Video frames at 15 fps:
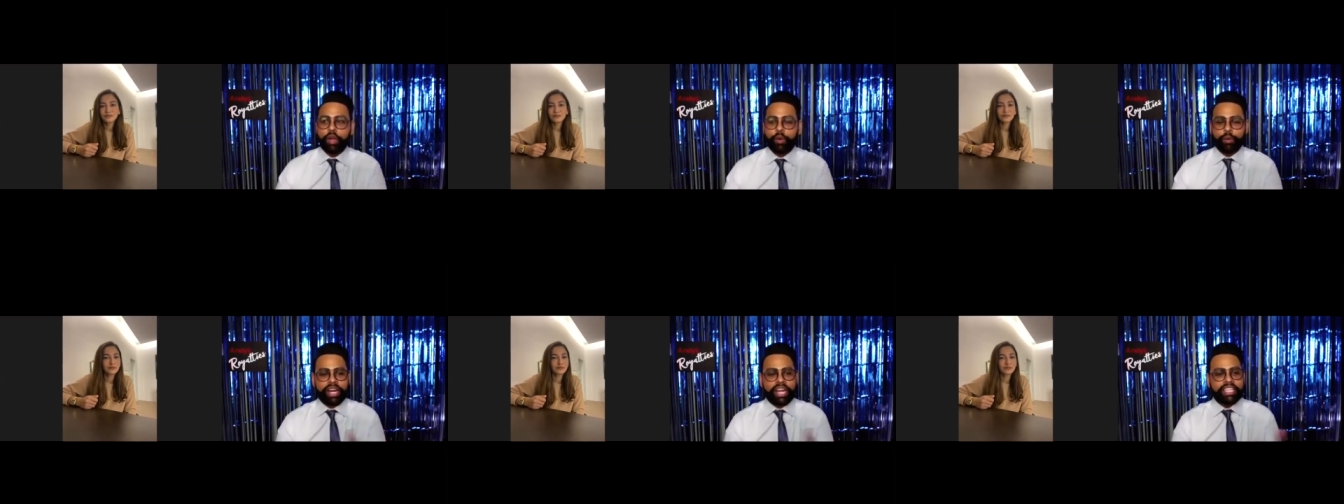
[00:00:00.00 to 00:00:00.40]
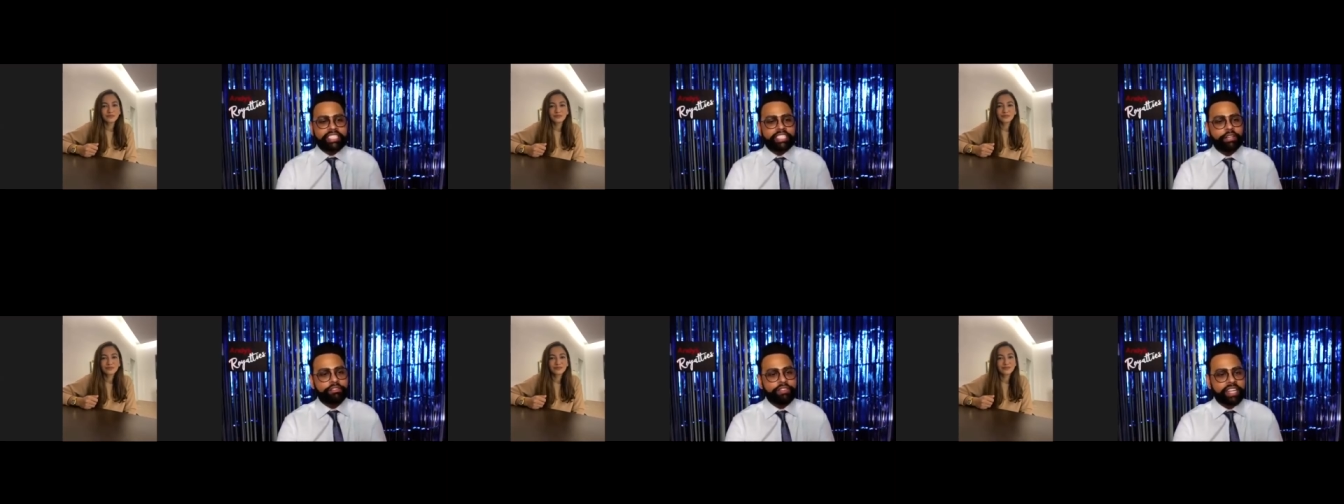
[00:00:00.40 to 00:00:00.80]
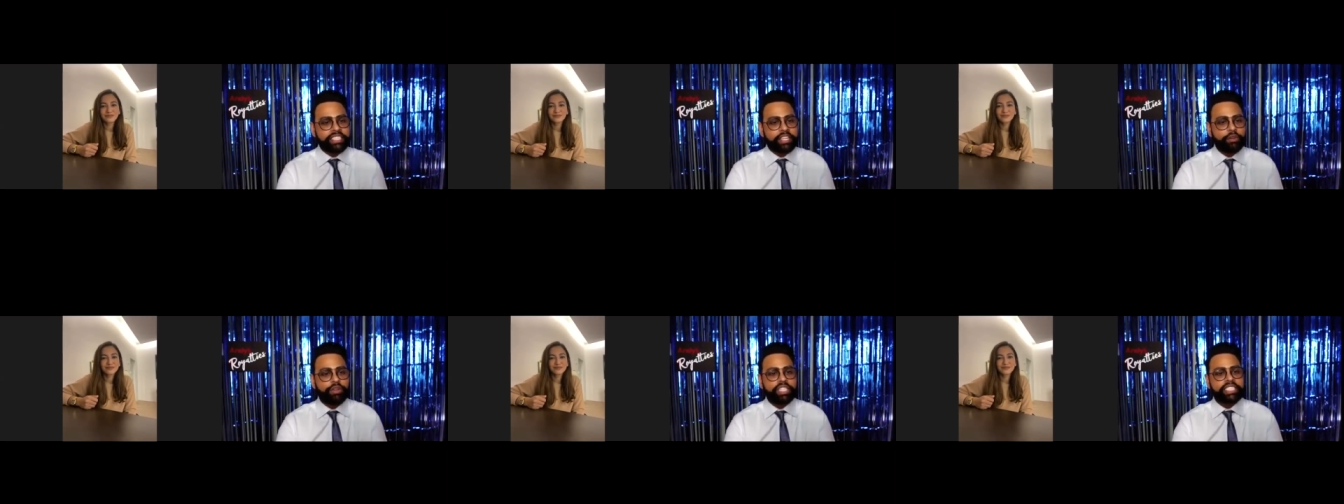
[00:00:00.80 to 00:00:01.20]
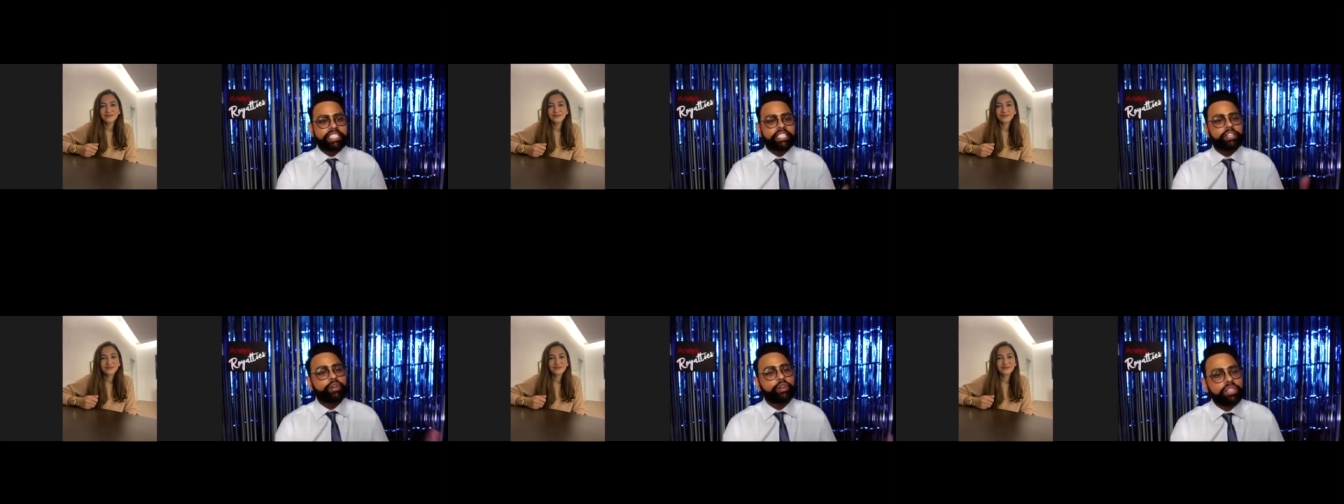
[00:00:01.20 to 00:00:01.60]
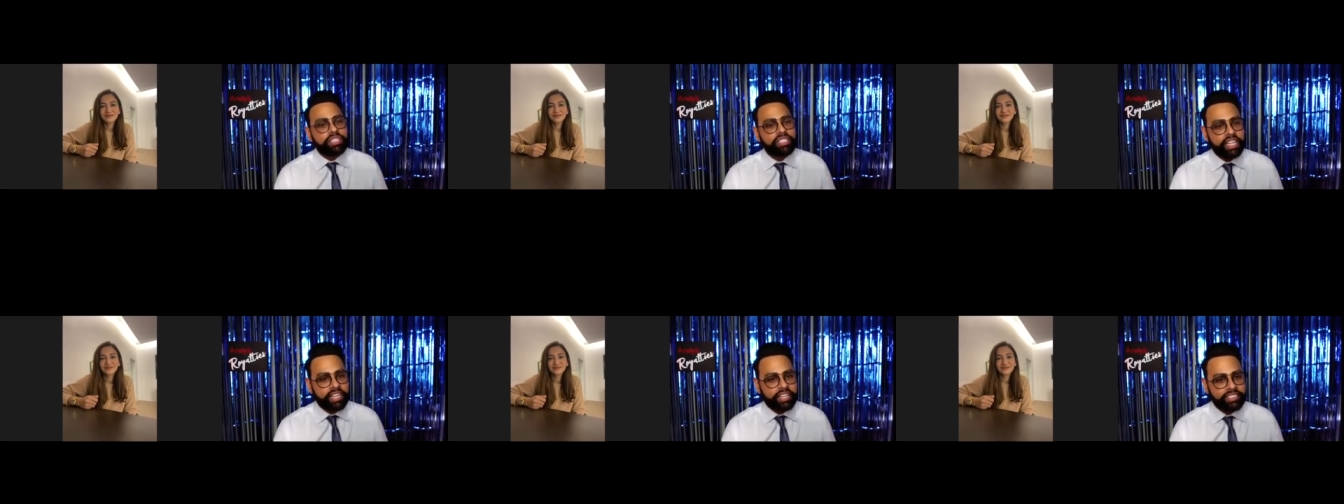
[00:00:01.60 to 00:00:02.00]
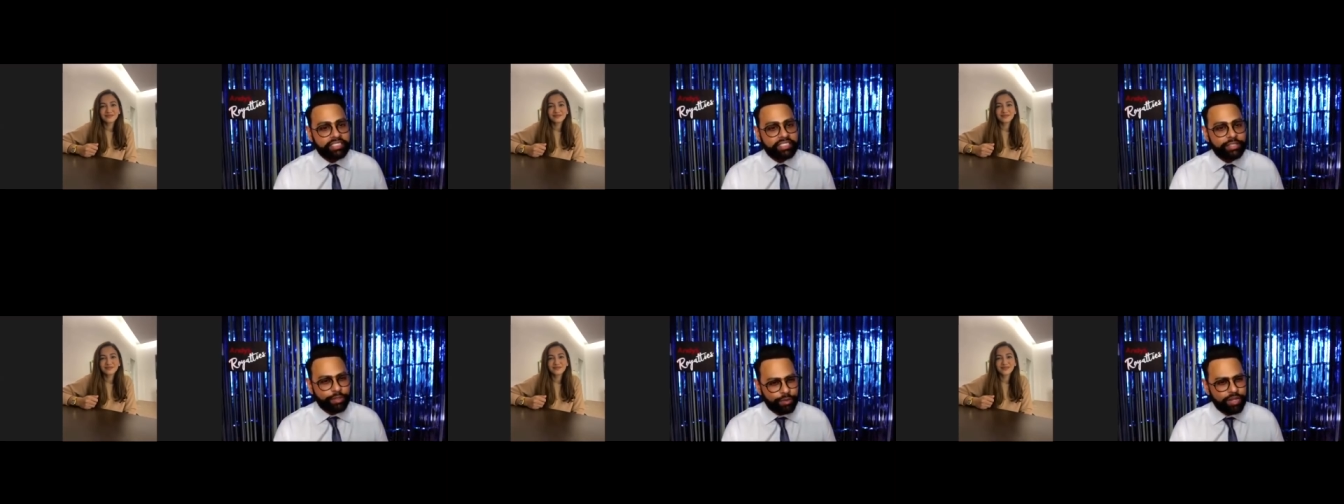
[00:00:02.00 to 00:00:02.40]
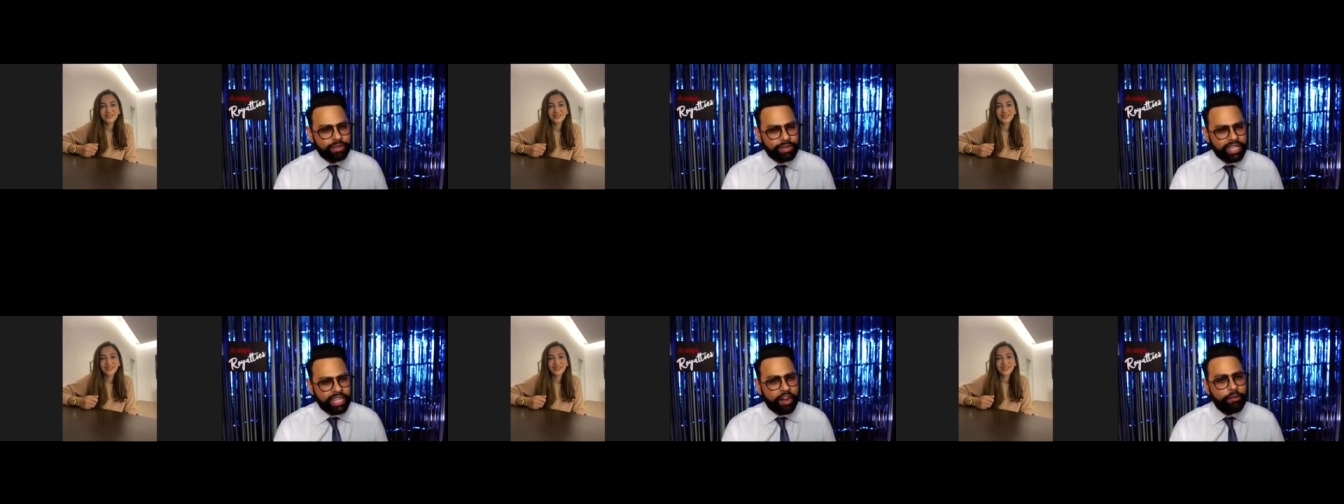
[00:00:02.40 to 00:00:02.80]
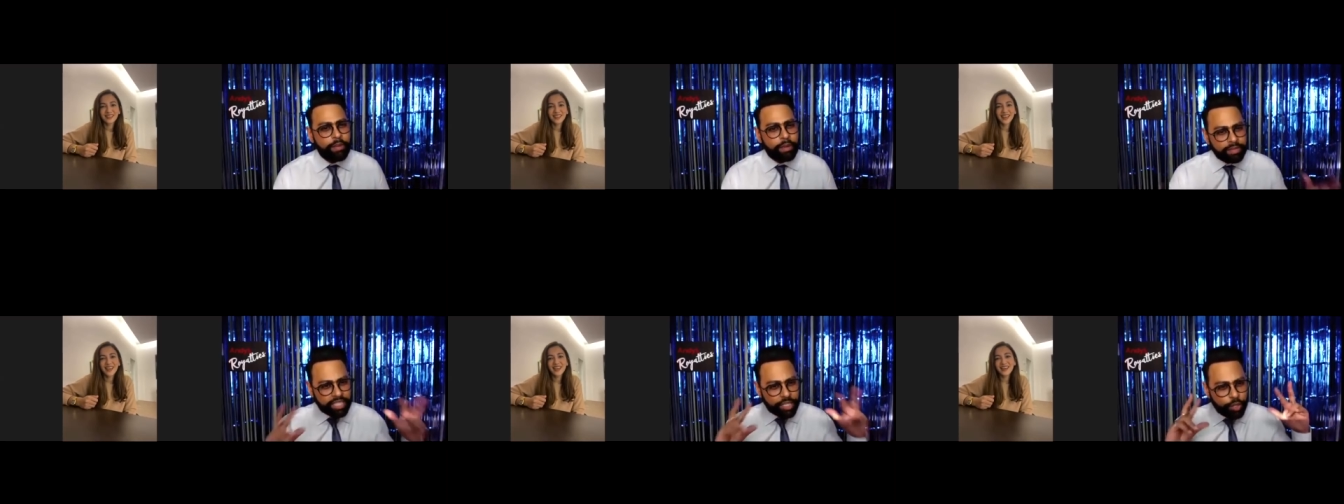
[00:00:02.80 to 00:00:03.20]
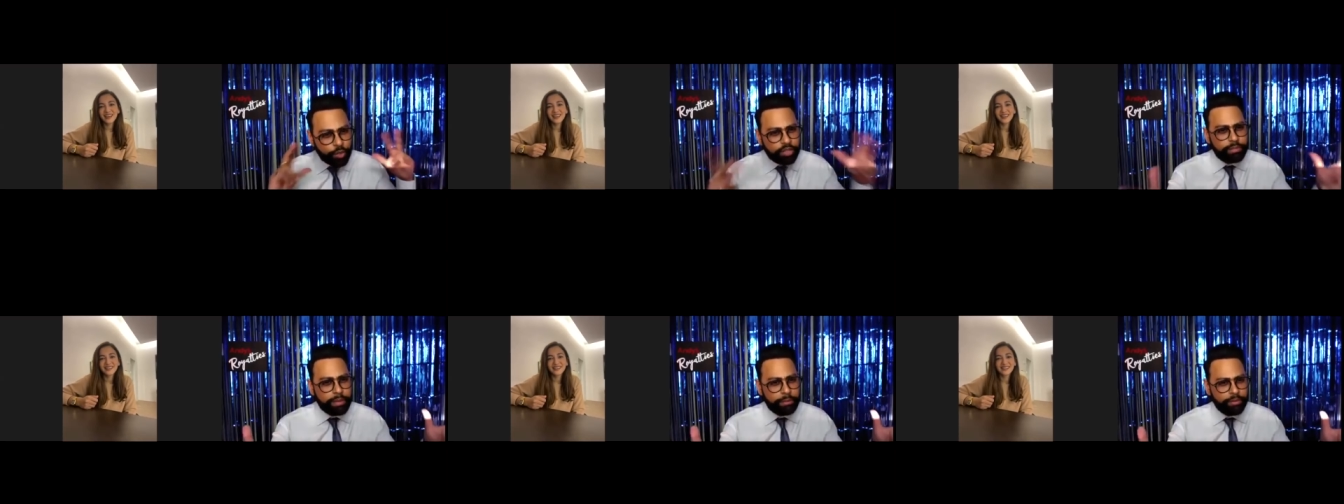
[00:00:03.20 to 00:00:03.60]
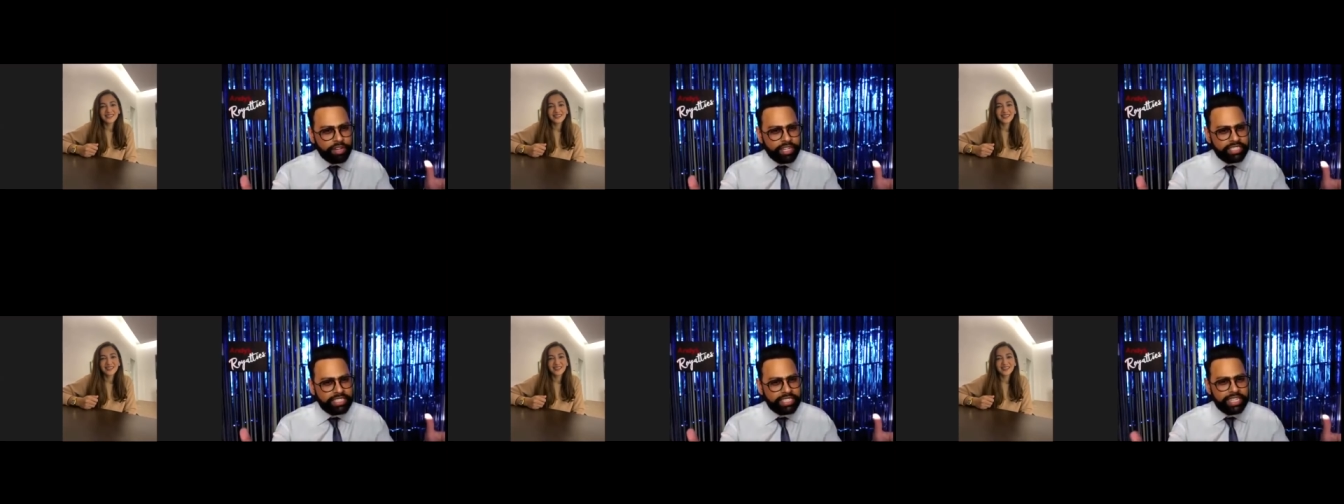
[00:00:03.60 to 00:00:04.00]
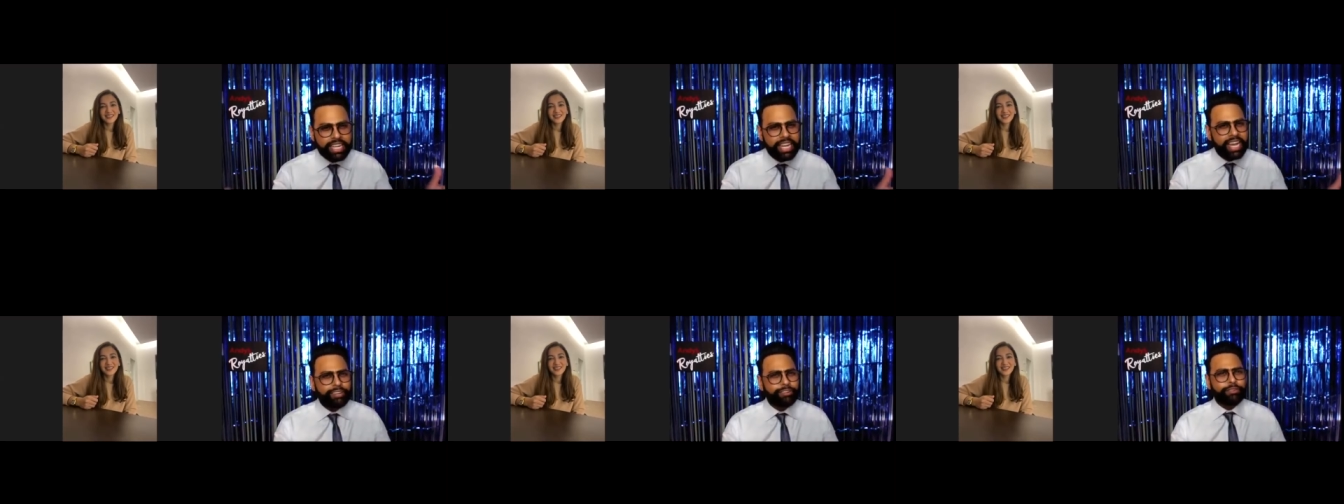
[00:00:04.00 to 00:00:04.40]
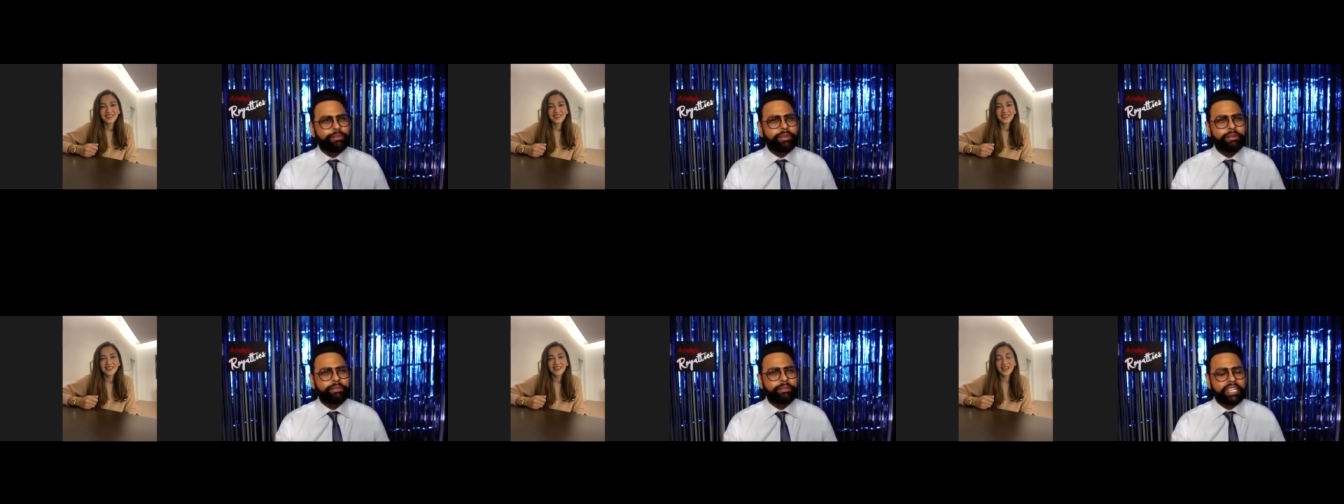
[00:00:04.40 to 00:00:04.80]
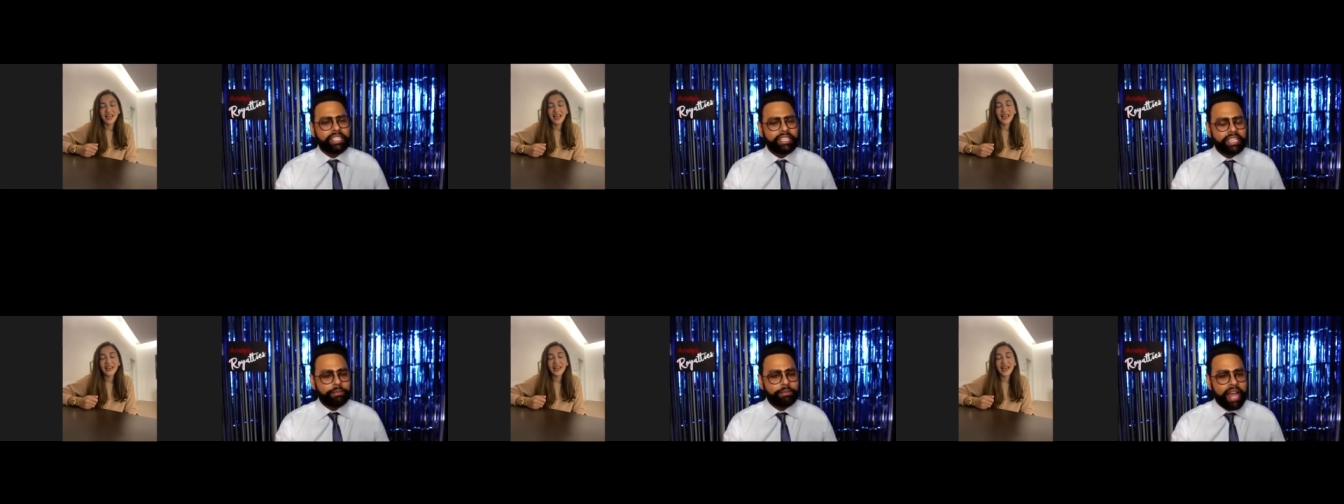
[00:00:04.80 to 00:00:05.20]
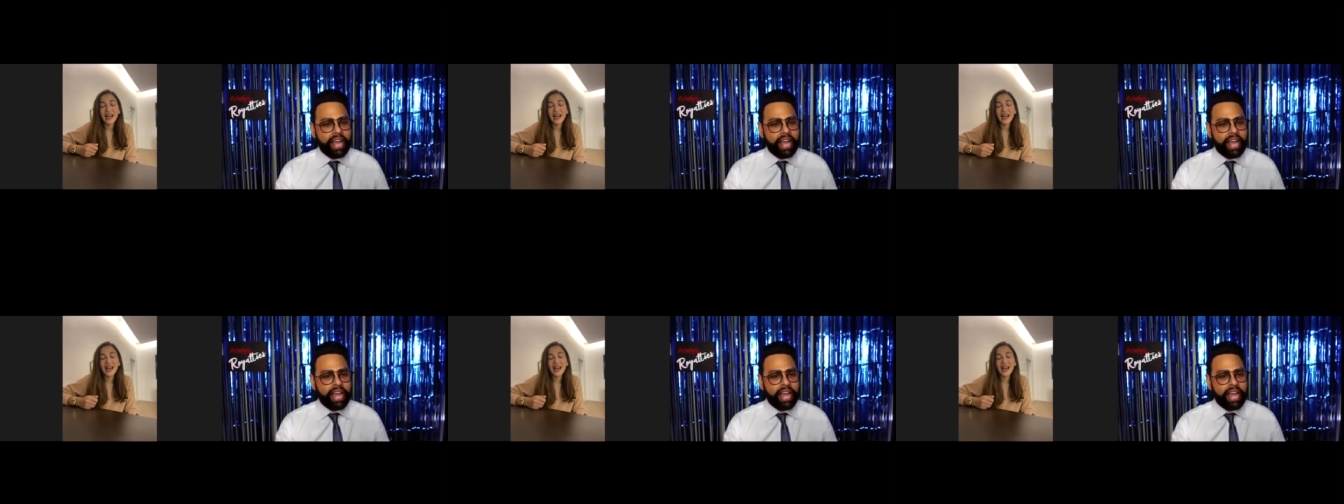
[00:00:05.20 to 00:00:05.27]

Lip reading: When I see your face, I only see the good things. You know what I mean? I remember the good memories. I don't remember anything bad.